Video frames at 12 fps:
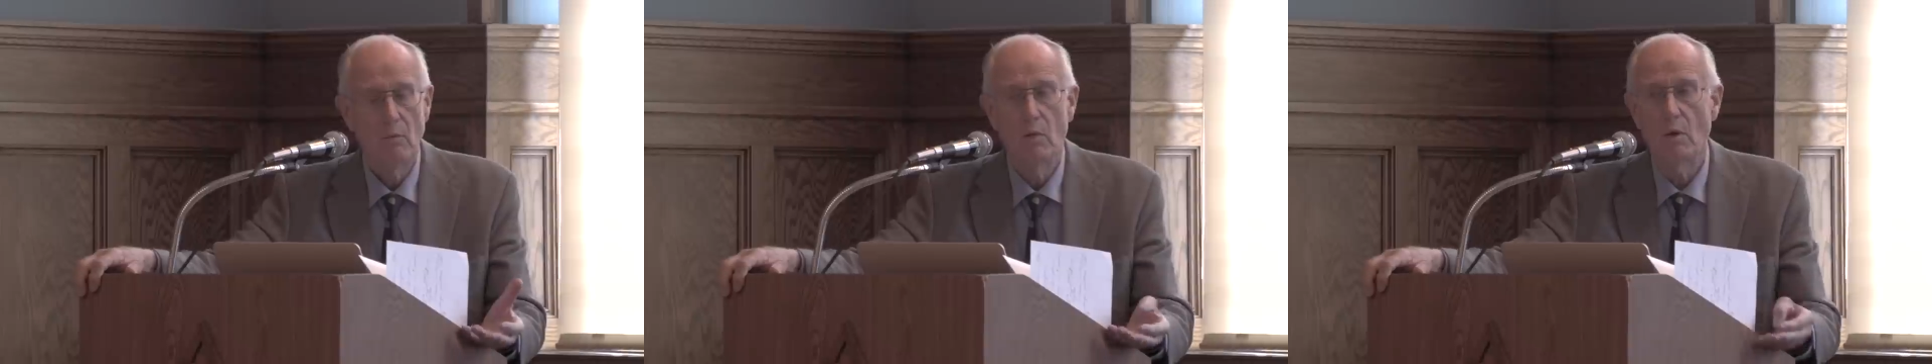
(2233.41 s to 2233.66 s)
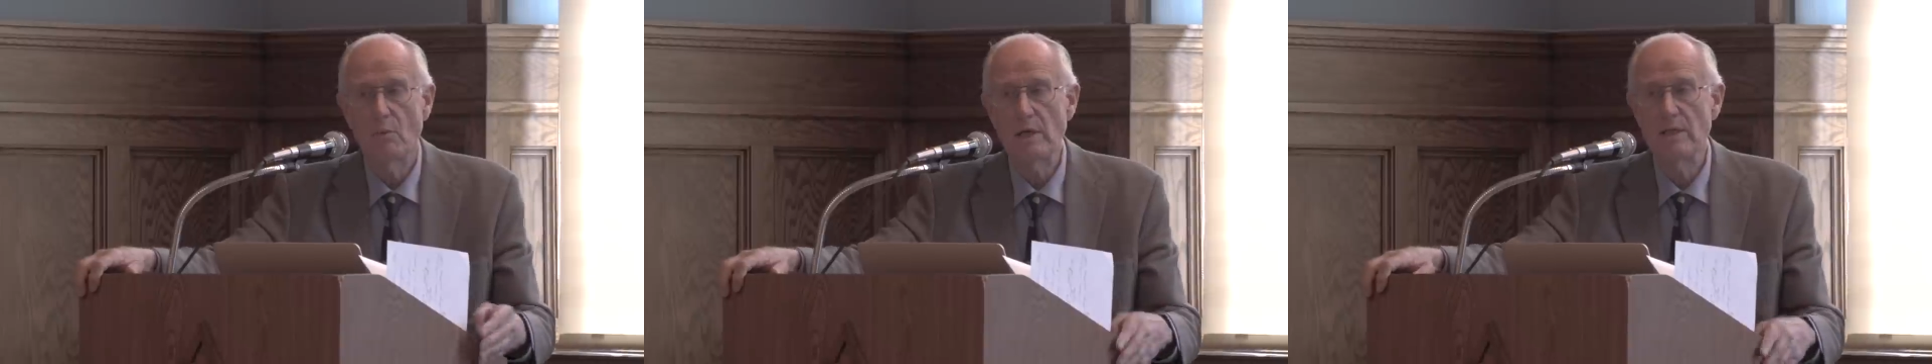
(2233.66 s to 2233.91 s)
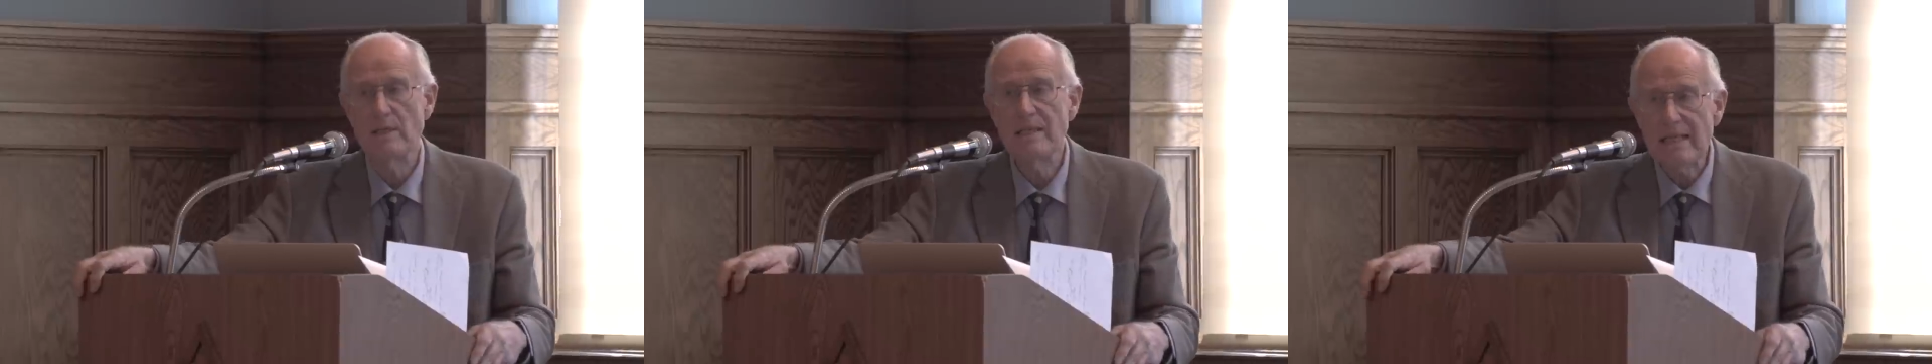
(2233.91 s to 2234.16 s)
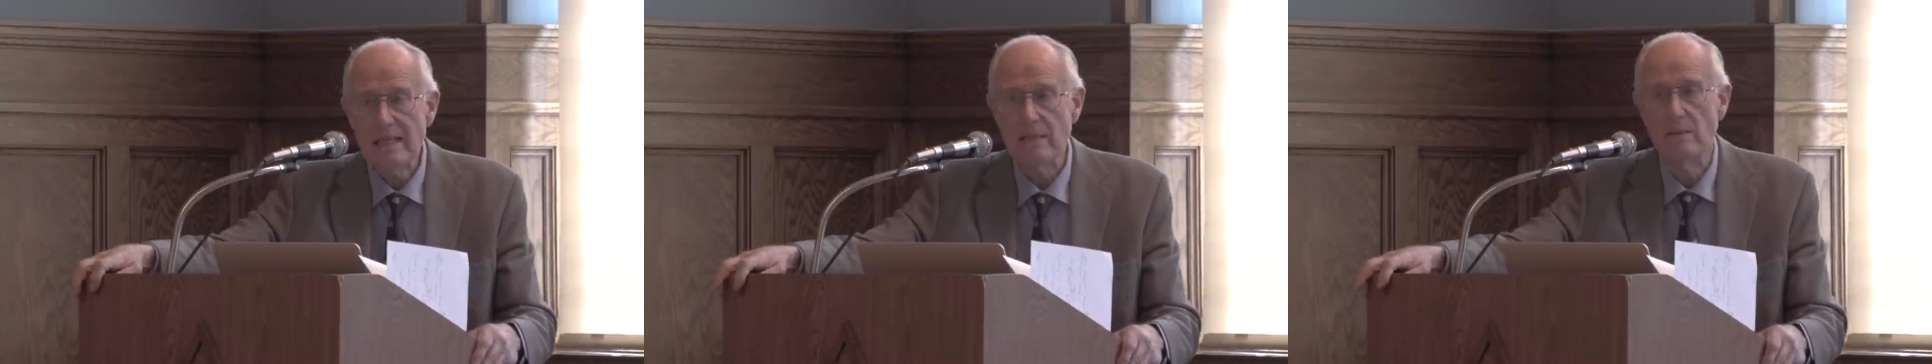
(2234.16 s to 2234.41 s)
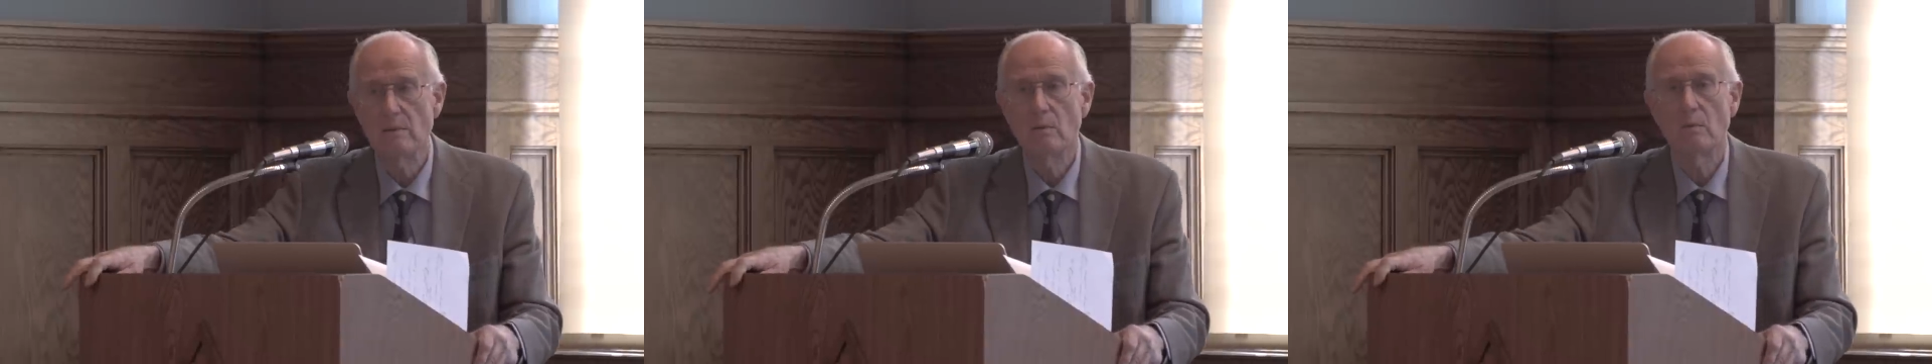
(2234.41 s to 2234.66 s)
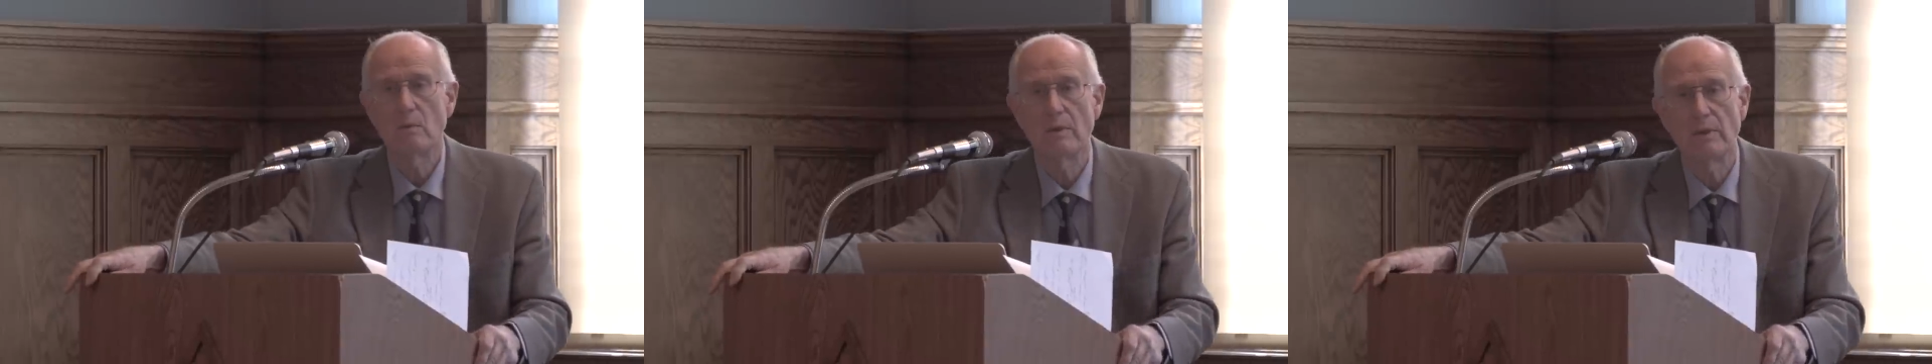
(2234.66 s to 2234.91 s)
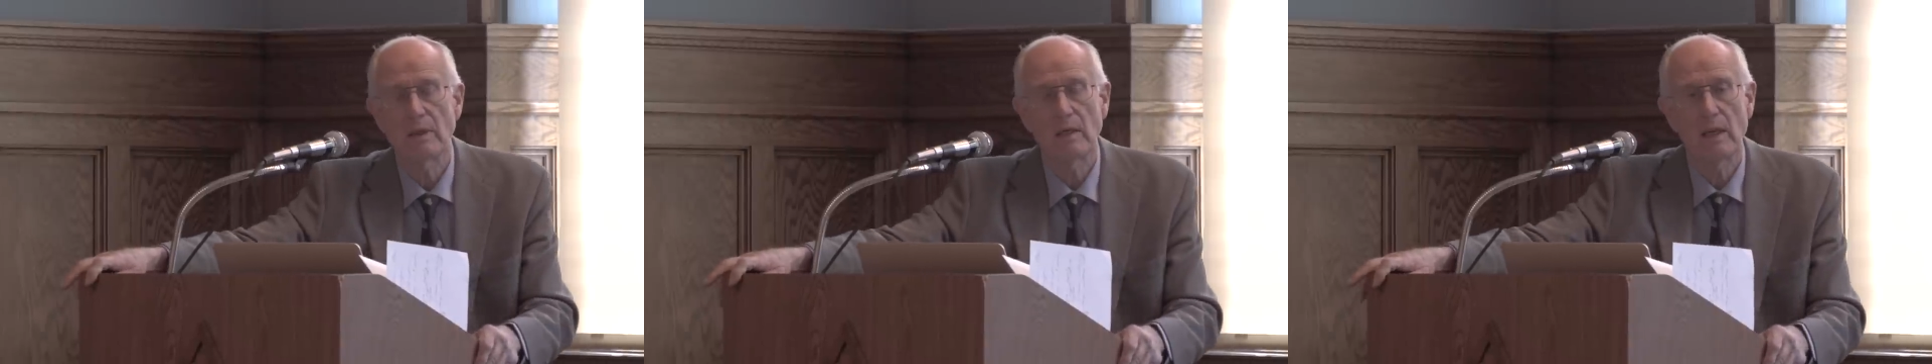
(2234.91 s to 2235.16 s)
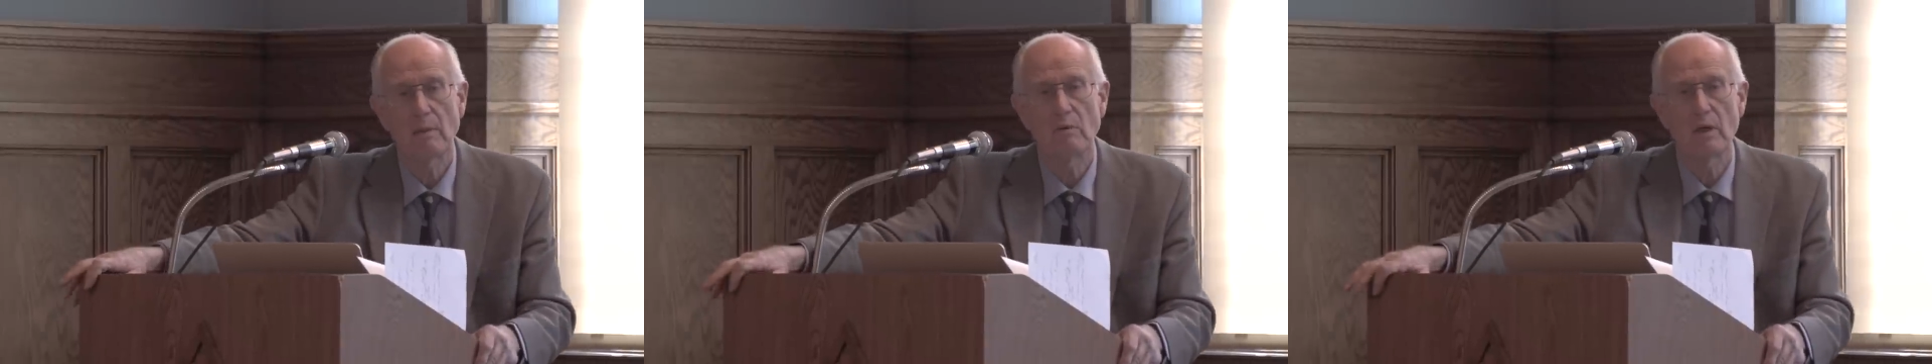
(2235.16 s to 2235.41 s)
What we did with the
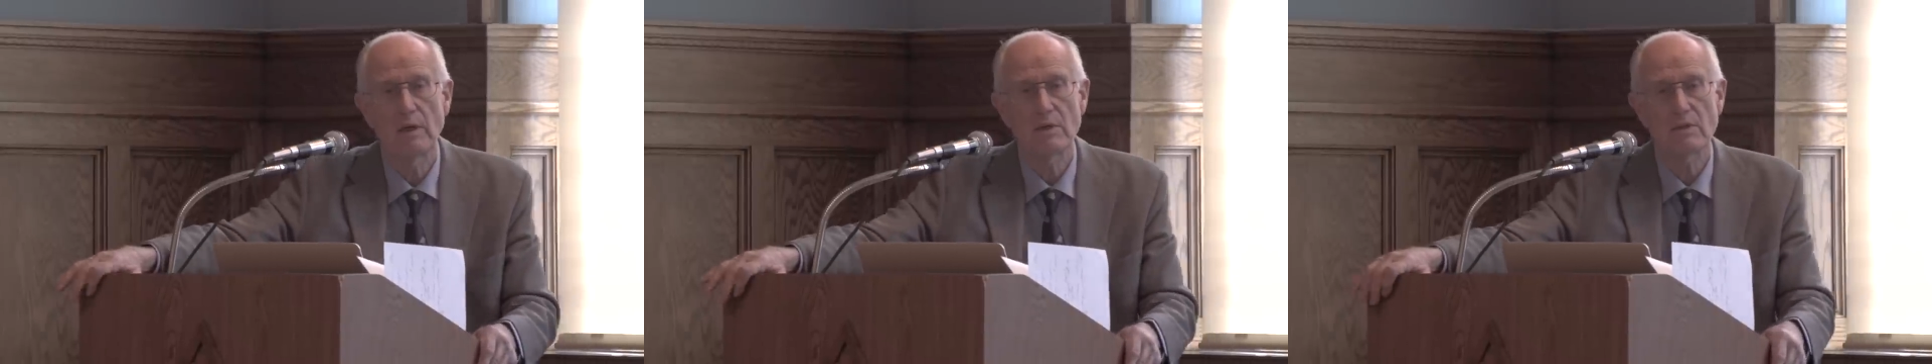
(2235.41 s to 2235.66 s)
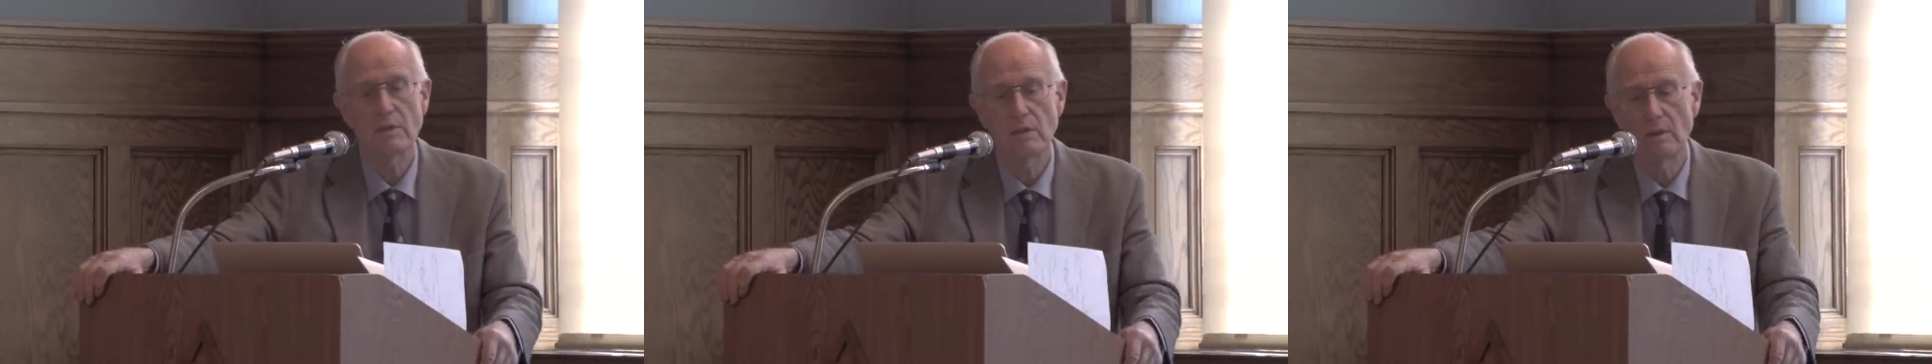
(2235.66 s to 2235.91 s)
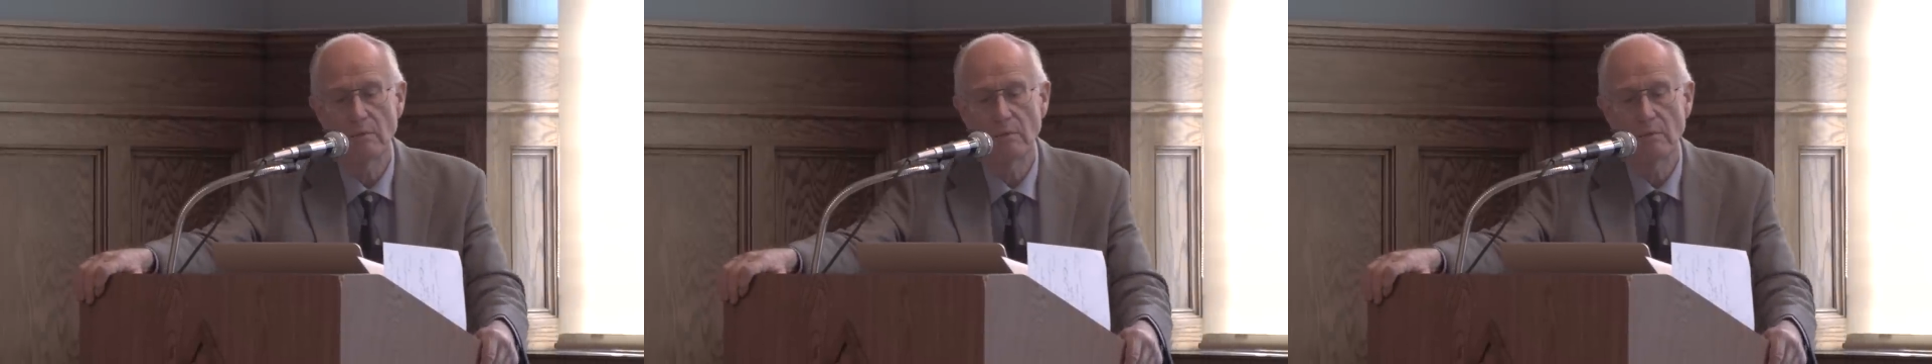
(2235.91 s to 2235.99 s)
collaboration